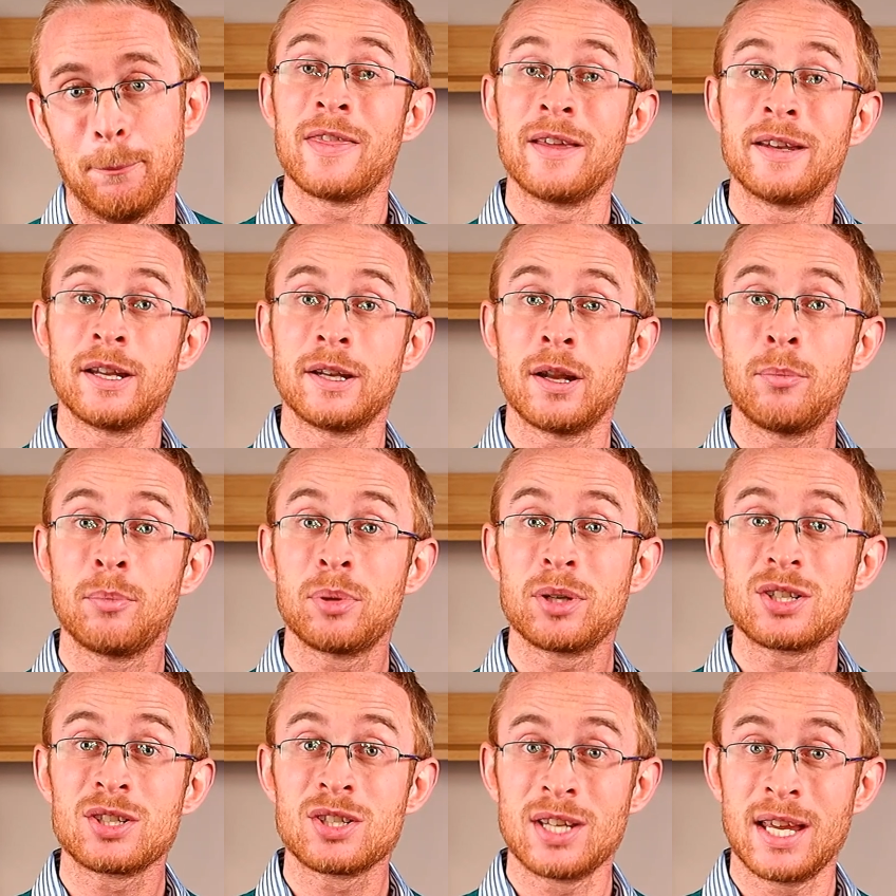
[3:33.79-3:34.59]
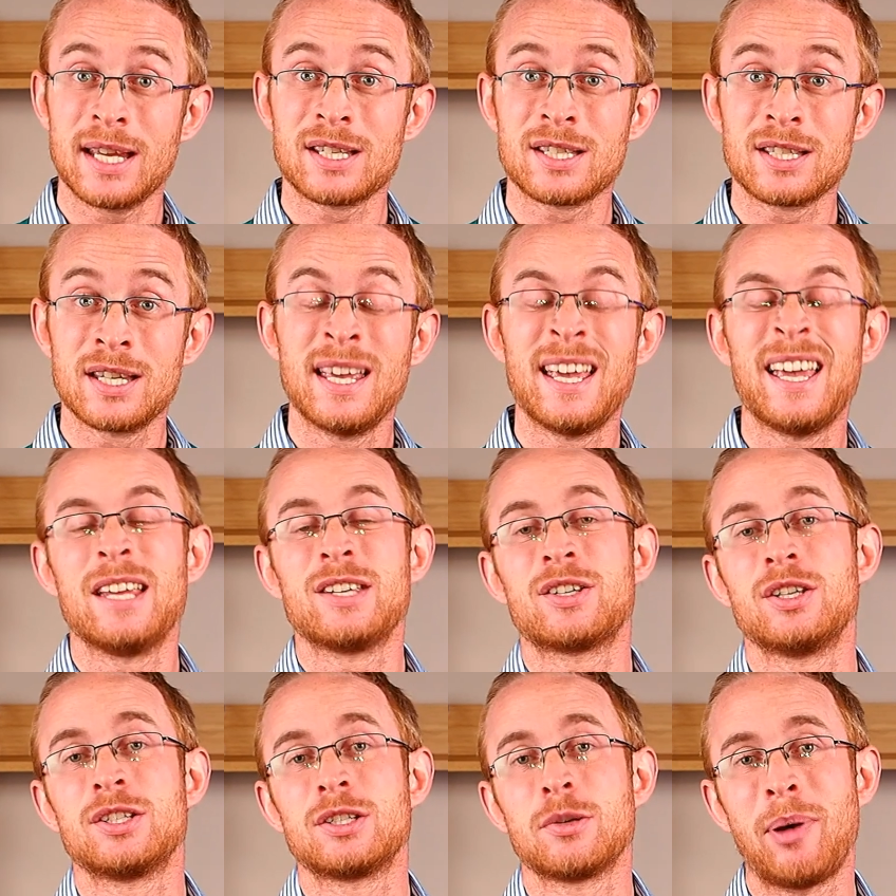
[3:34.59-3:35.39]
And then at number six
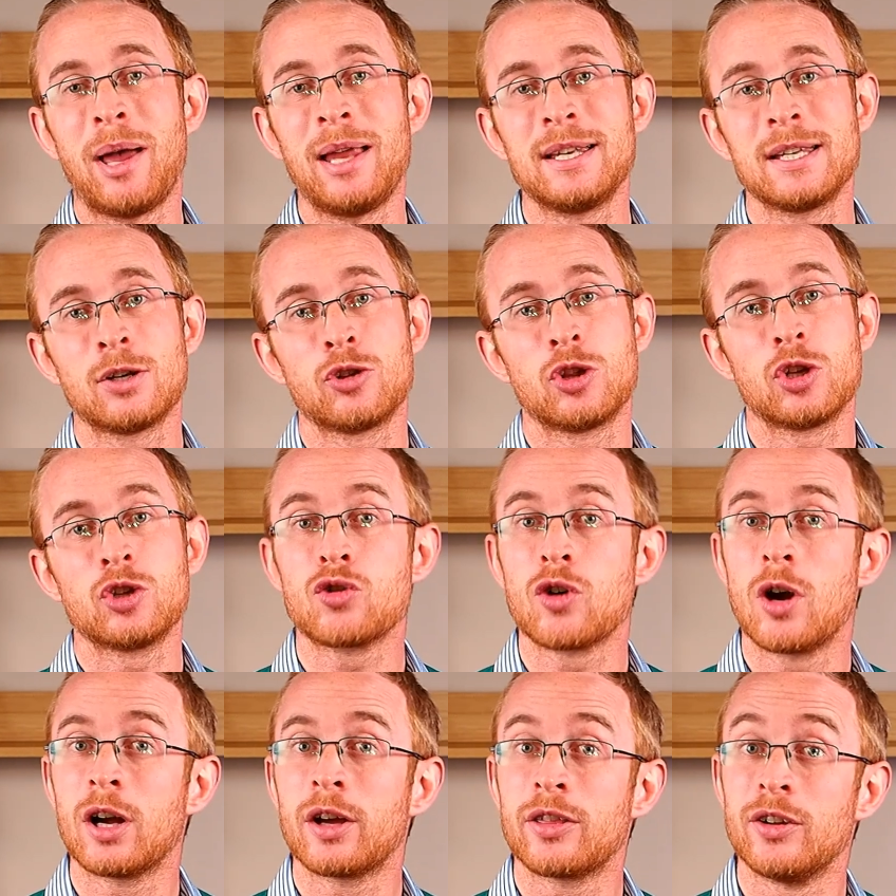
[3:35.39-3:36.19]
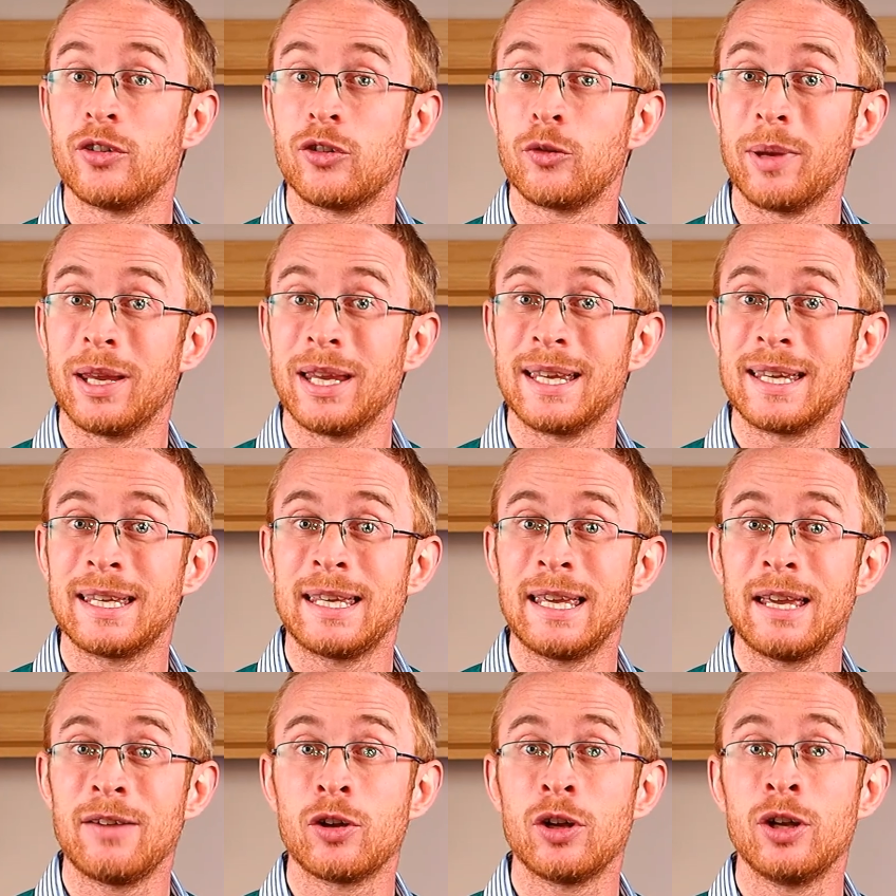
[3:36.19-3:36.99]
is that depending on the drug that's
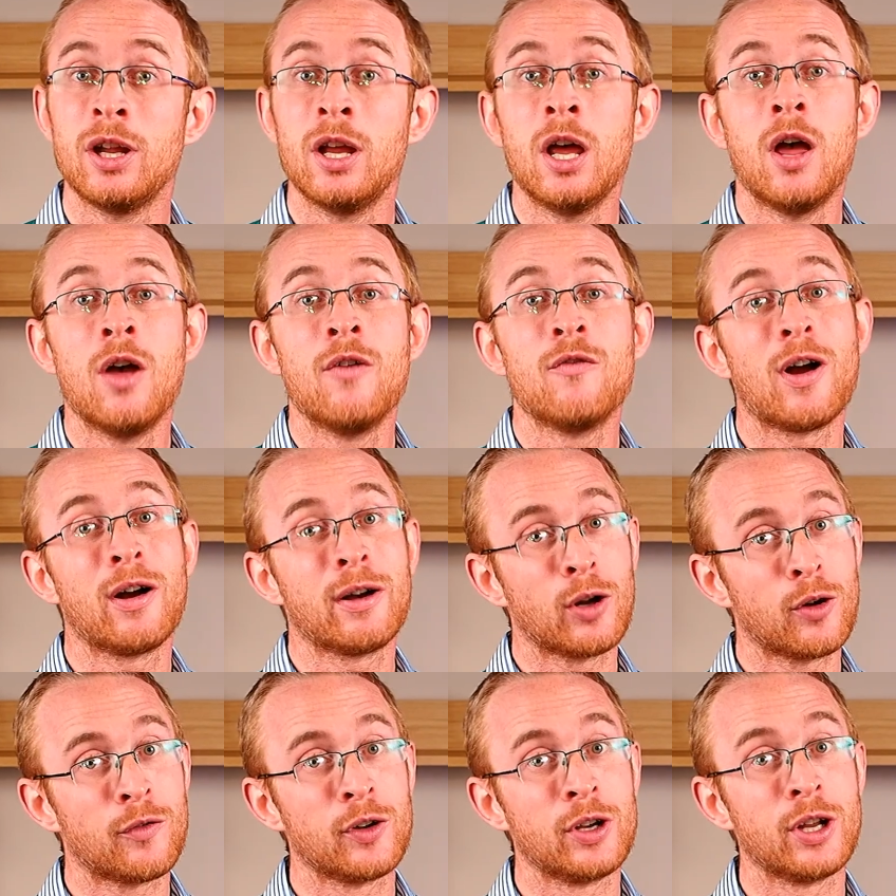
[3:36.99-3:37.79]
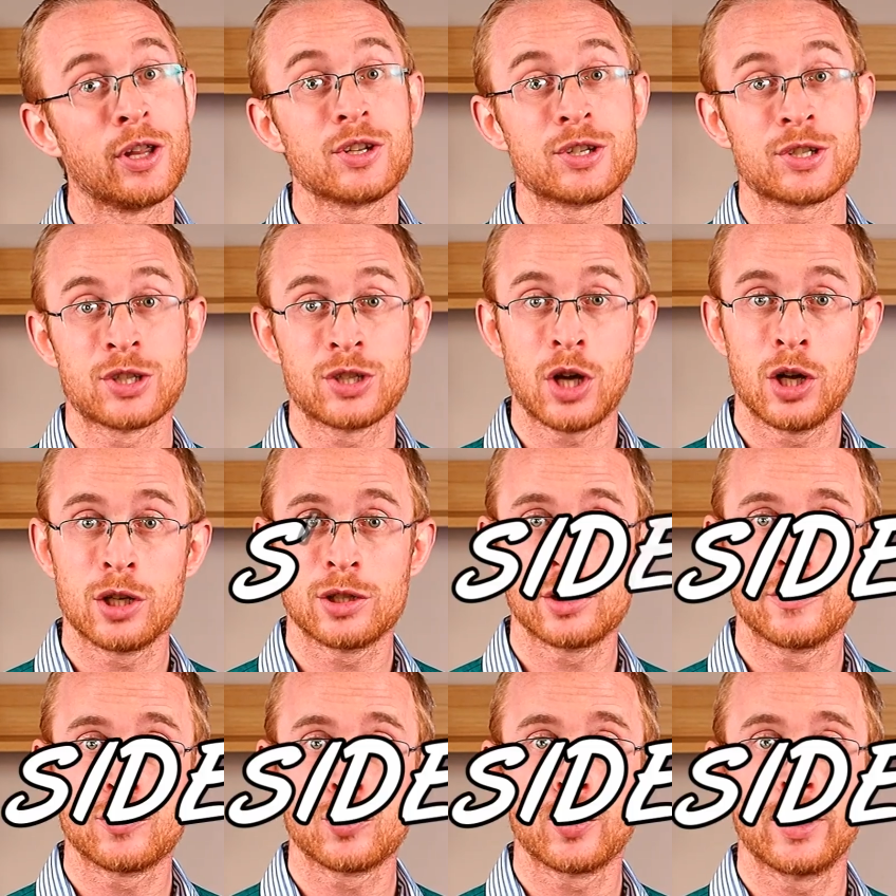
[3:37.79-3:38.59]
being given, very often at the
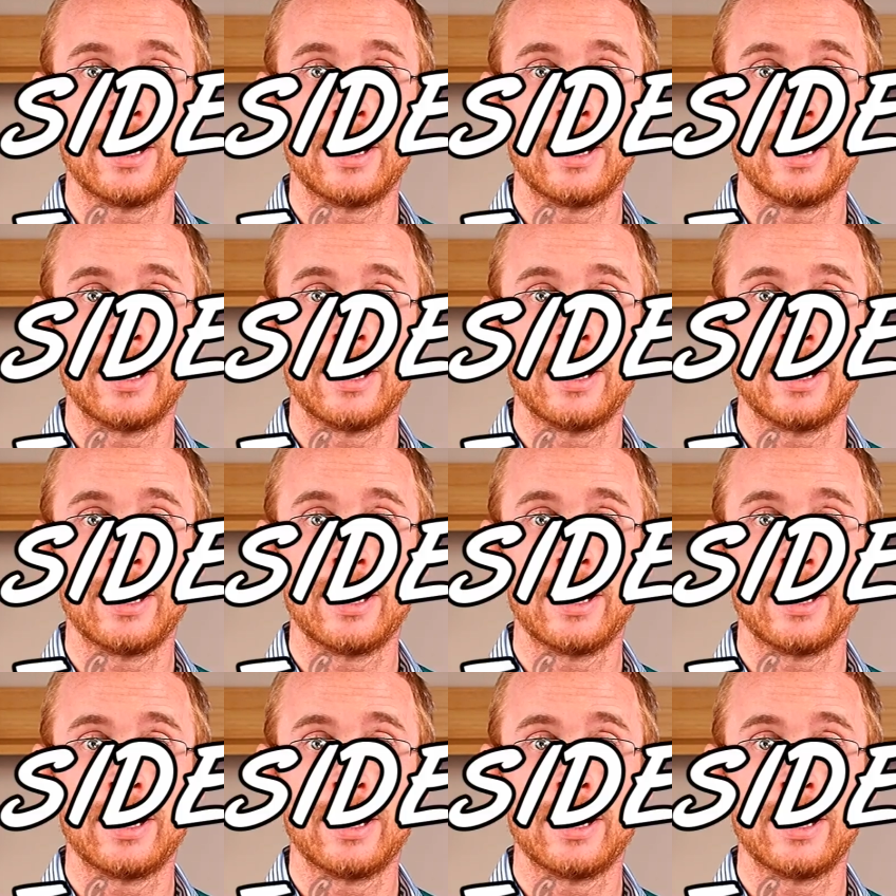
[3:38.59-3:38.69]
start of